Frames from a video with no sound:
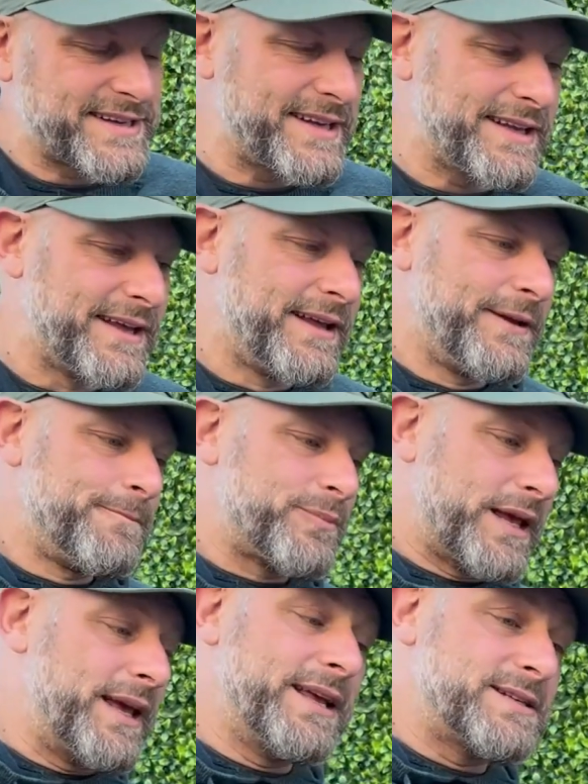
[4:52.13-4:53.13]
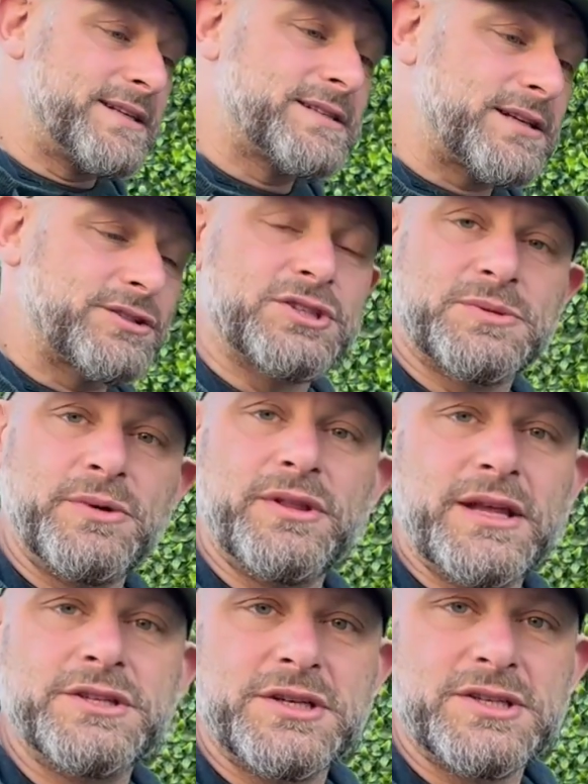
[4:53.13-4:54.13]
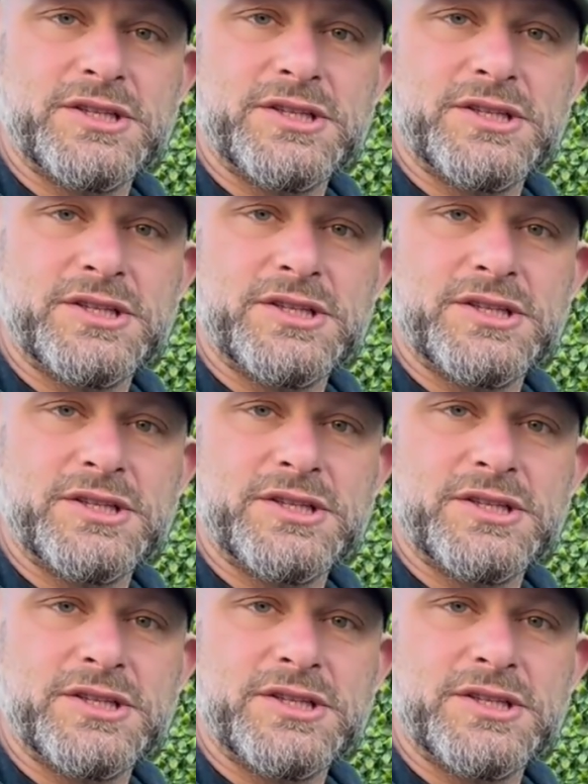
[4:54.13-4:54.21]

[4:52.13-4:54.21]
and it's such a smooth engine at